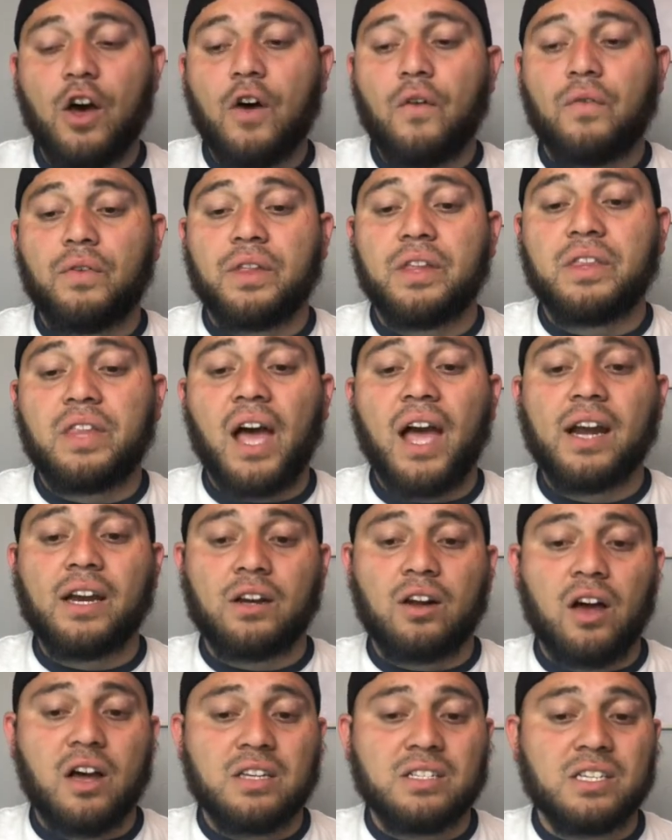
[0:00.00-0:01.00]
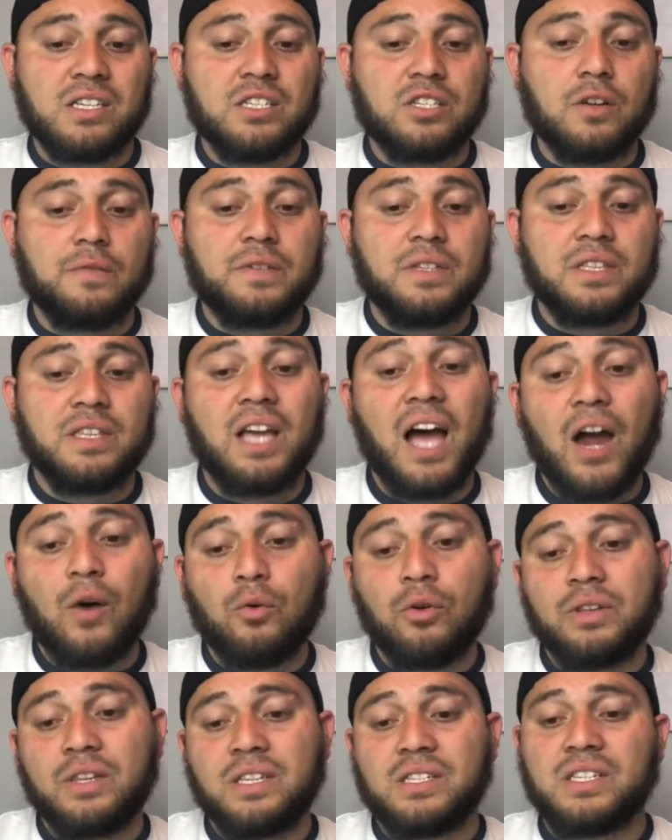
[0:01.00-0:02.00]
for the diagnostics of
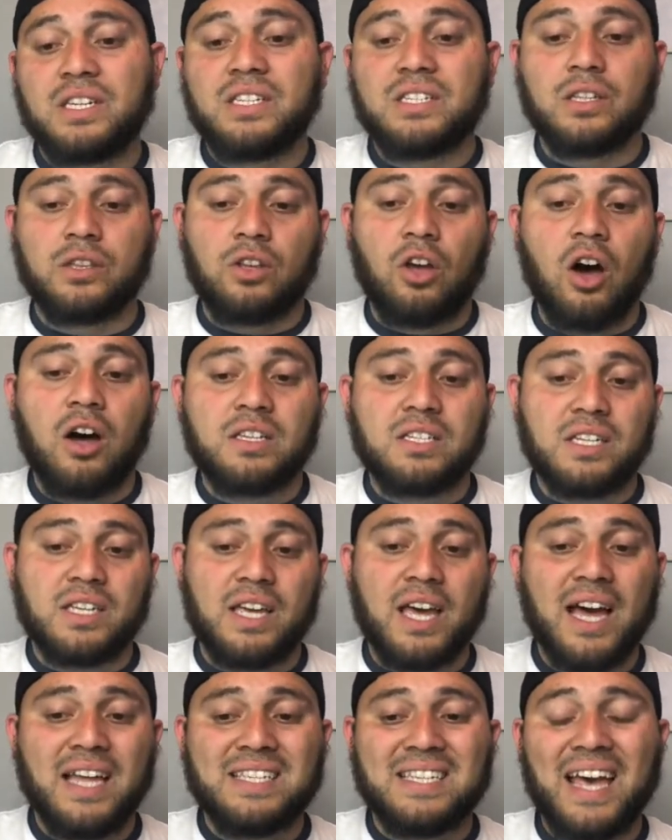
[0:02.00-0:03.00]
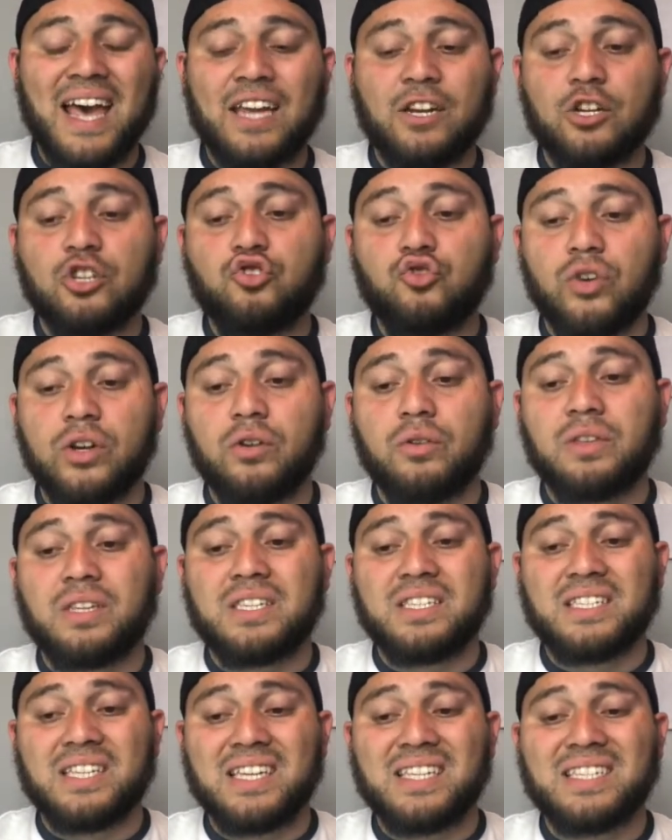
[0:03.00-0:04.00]
thyroid disease in dogs and cats and adrenal
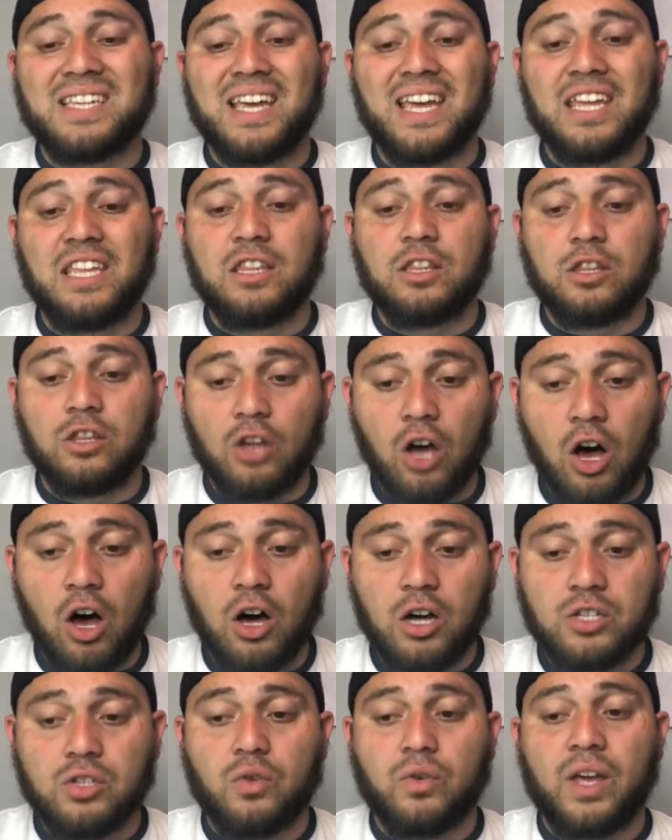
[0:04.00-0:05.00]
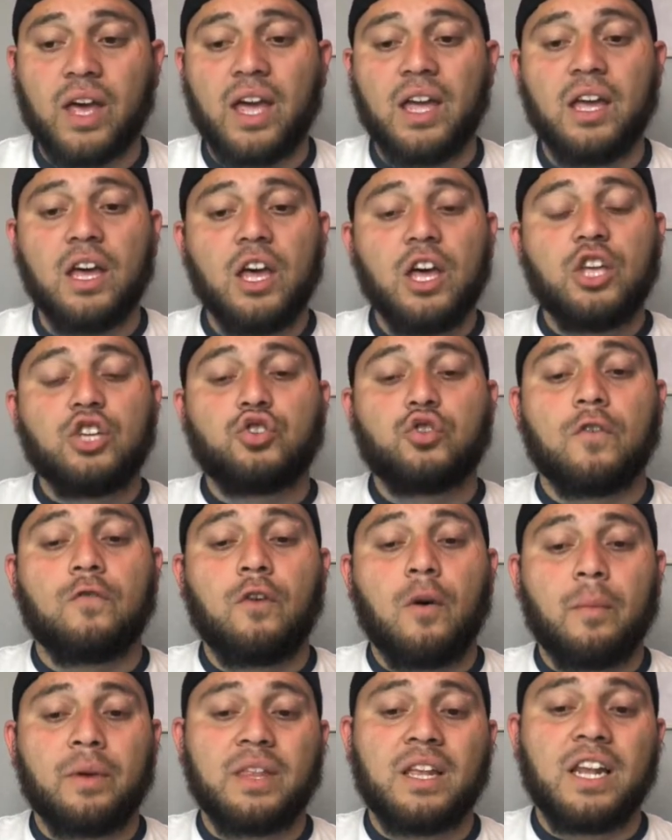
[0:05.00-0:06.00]
disease in dogs. Okay,
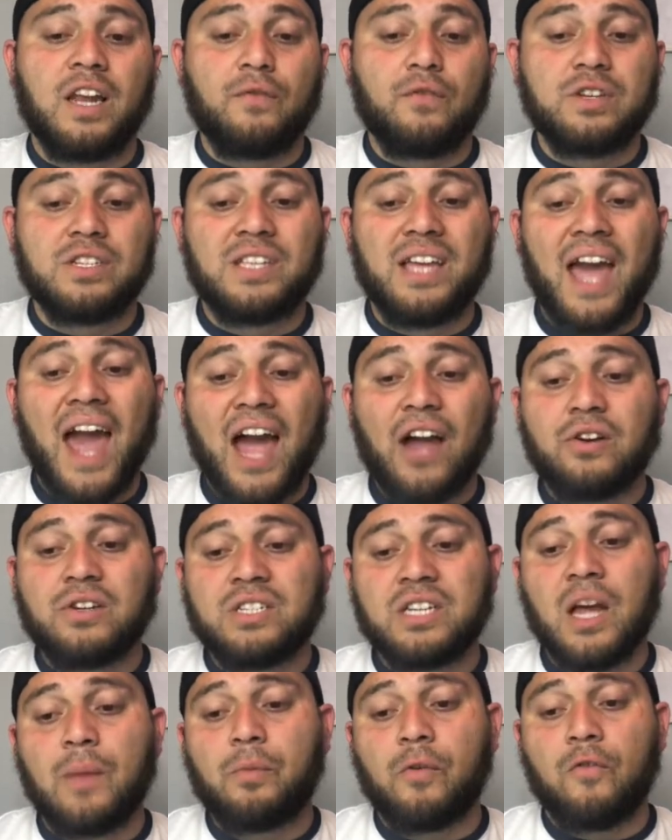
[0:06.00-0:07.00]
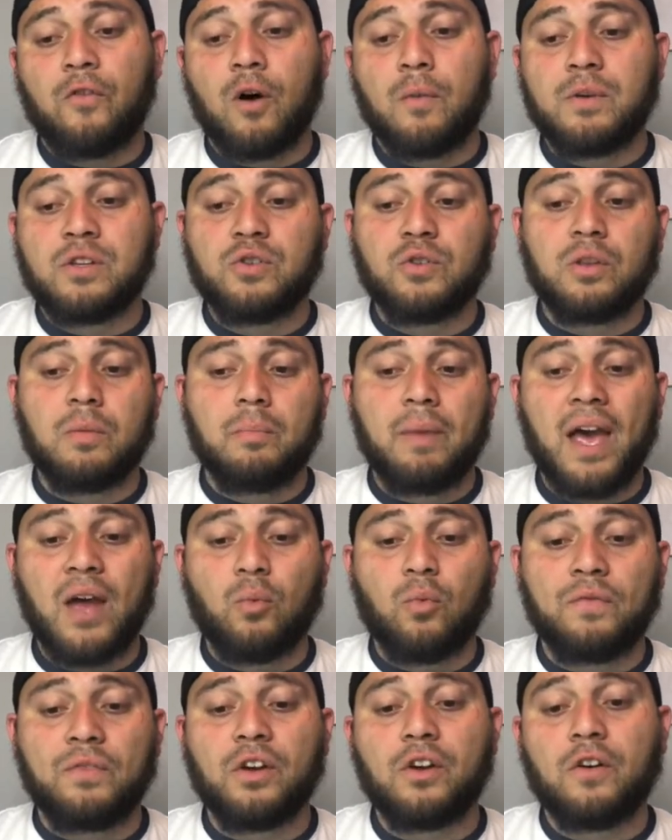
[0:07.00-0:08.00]
Truforma delivers the accuracy and performance you demand
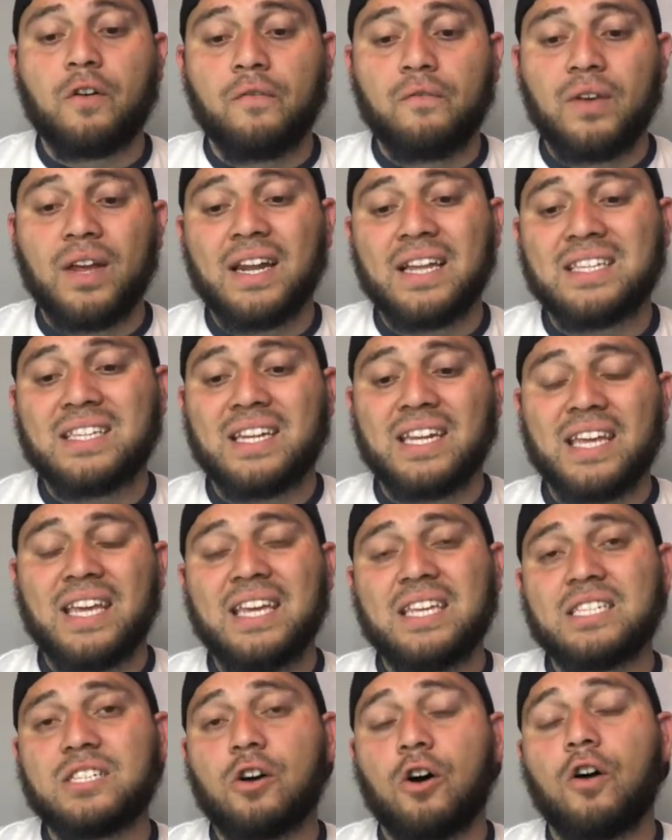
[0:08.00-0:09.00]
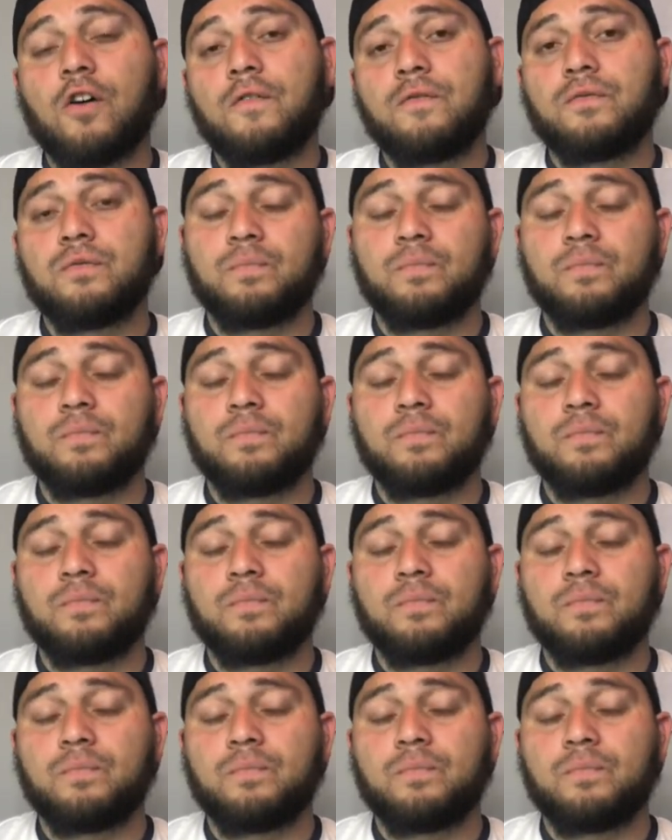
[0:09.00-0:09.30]
with the convenience and ease of,